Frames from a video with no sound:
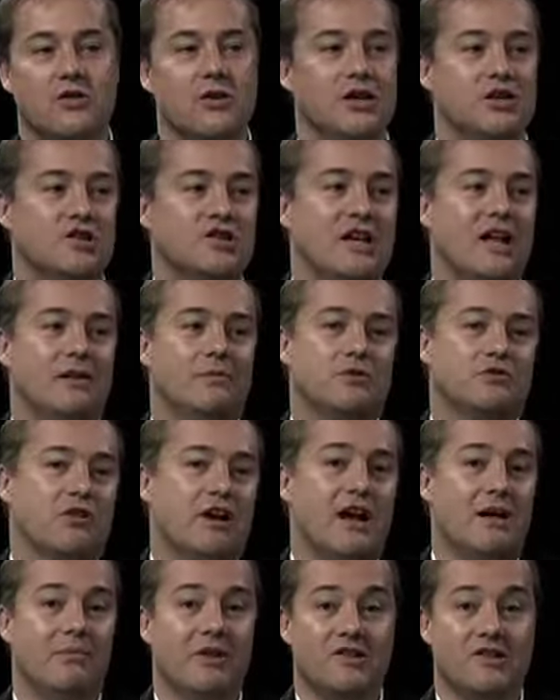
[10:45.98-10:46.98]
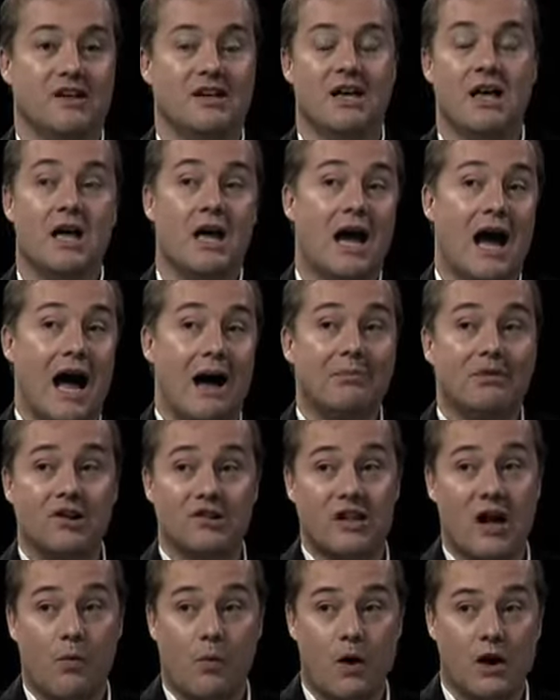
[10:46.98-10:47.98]
could just tell him straight up, listen, I'm going to
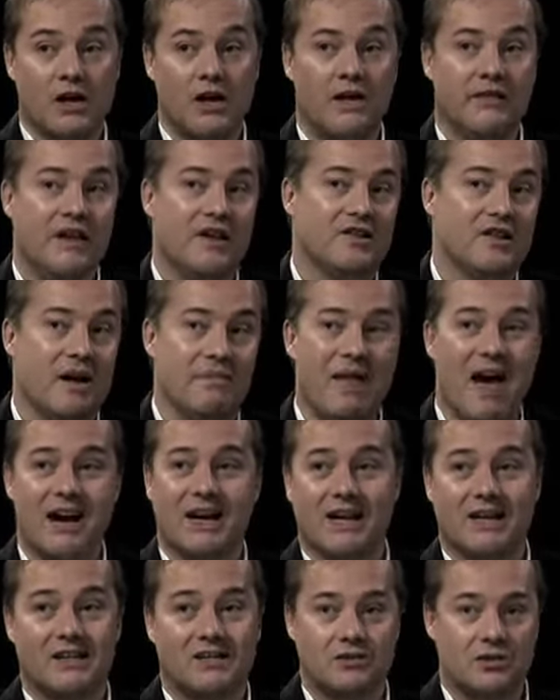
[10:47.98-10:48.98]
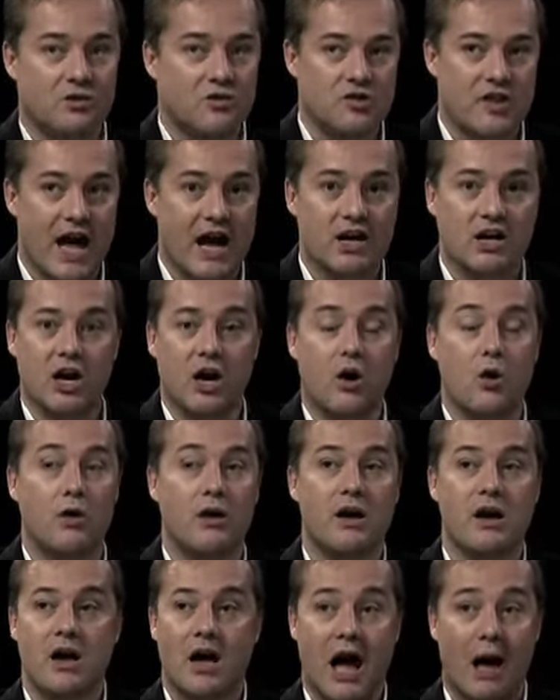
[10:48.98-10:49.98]
stop working on this. I'm not going to use that
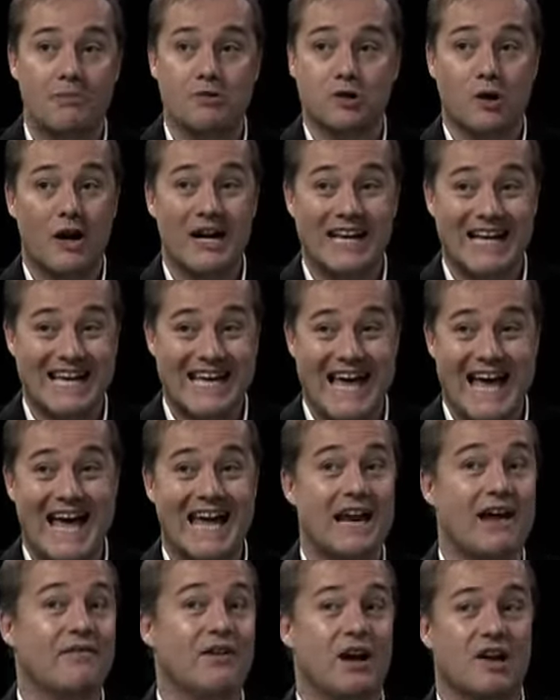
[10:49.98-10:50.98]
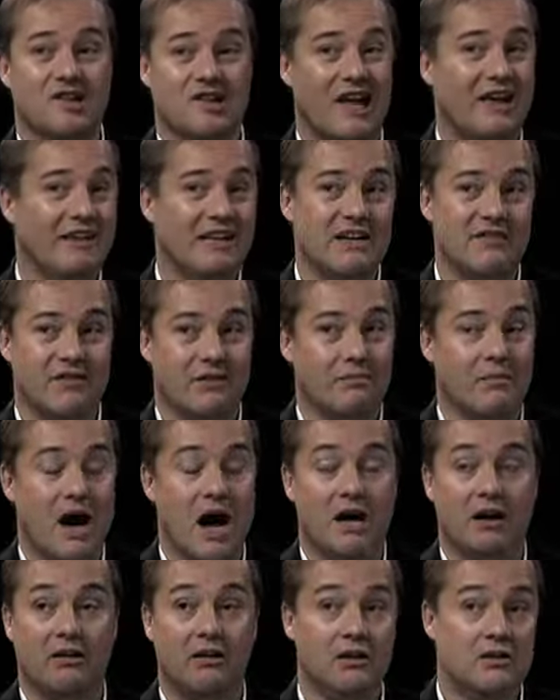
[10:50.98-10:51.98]
code. I'm starting again. I've got a slightly different
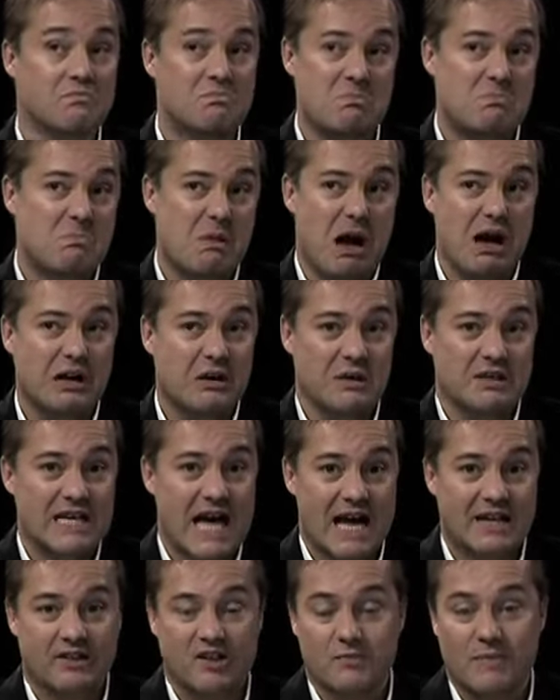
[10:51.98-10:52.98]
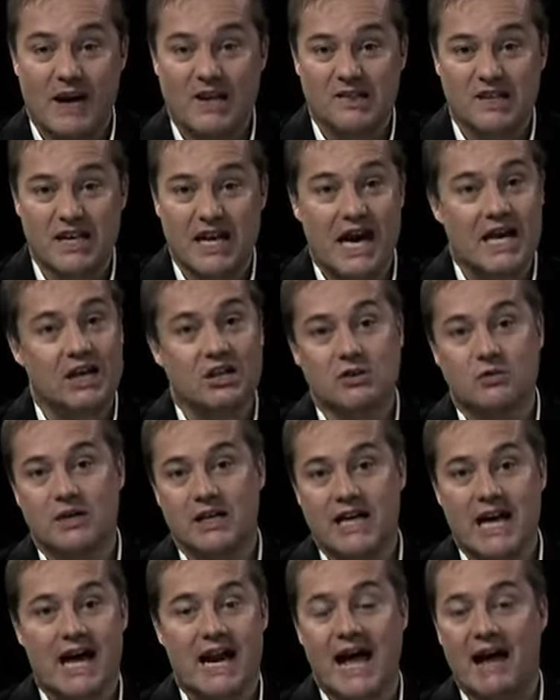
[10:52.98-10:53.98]
model, but I'm going to attack the space again and do it
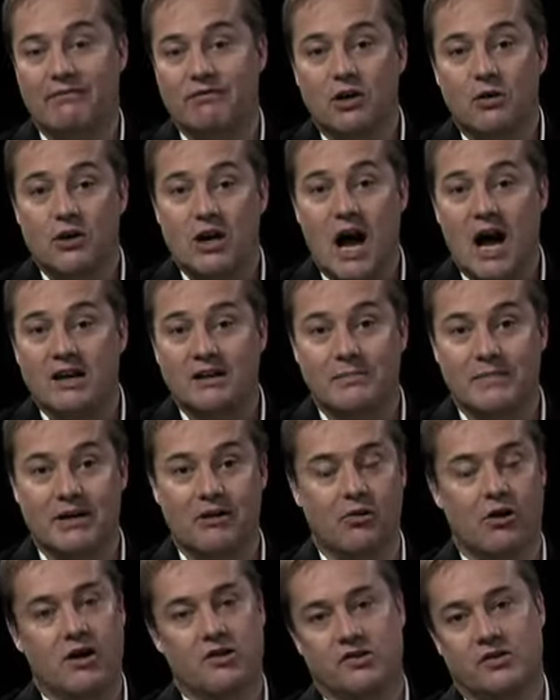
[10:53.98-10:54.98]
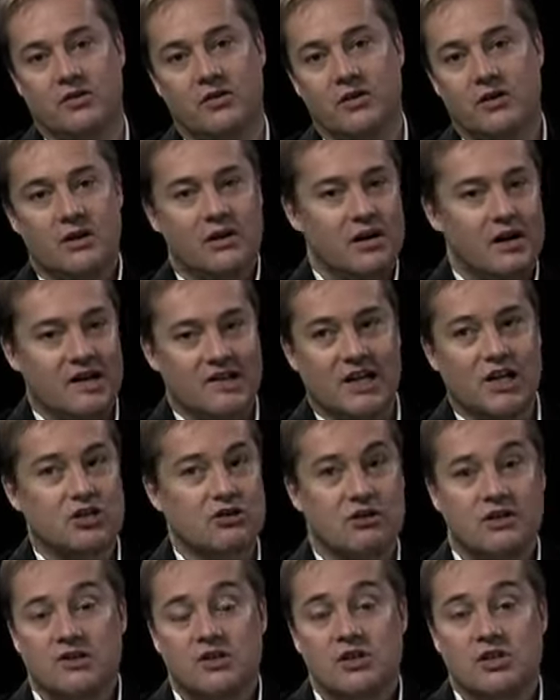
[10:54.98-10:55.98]
again. I have no non-compete clause, so
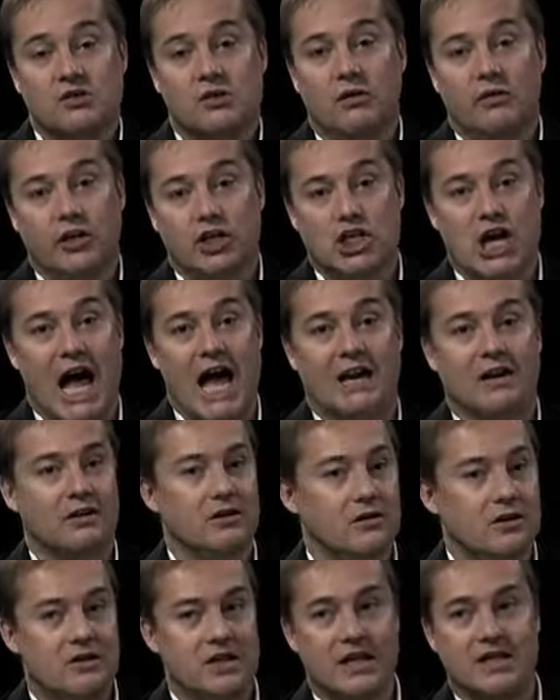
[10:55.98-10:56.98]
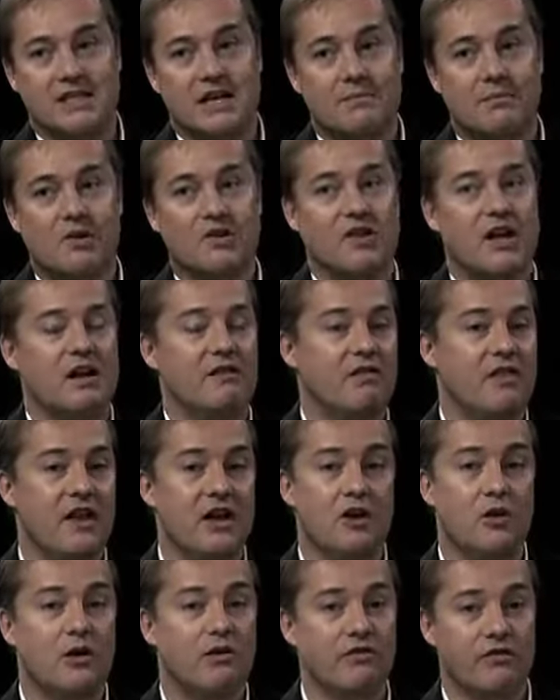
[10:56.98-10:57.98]
essentially this is your only shot. You either get 10% of the thing
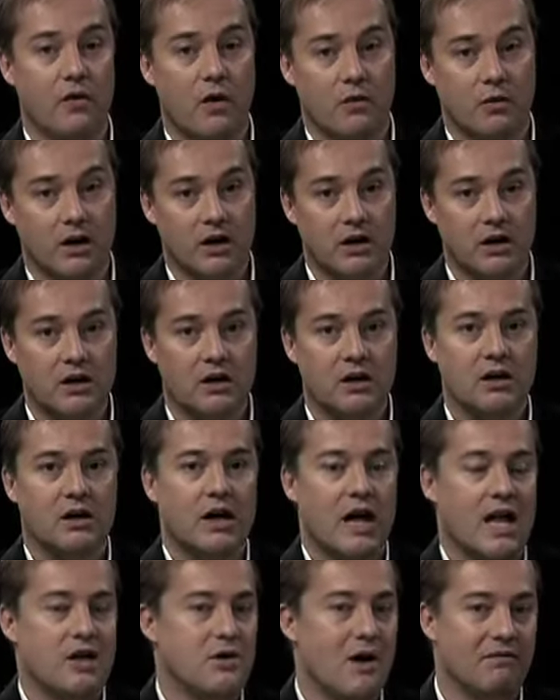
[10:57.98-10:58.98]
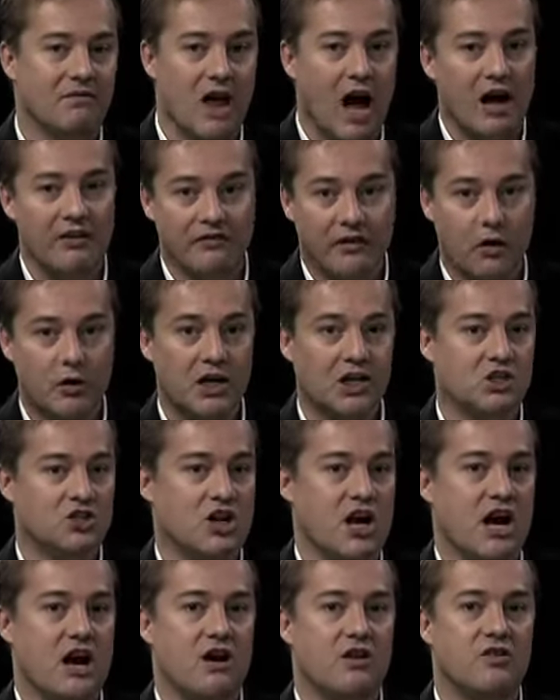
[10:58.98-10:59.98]
going forward, and you have non-voting
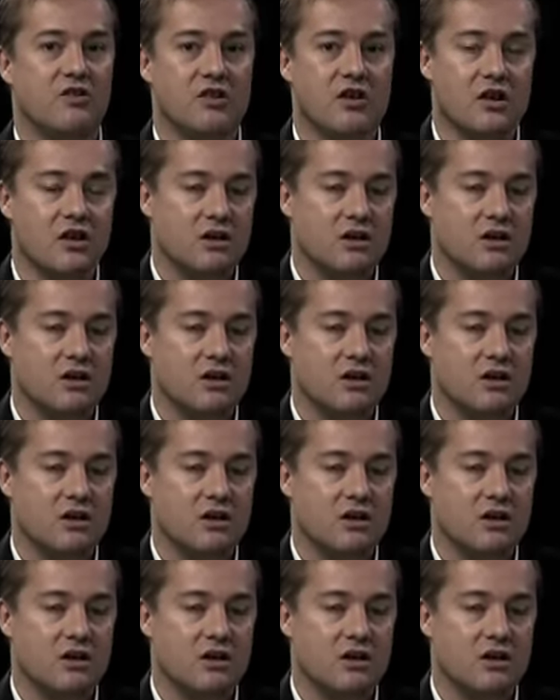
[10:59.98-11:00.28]
shares,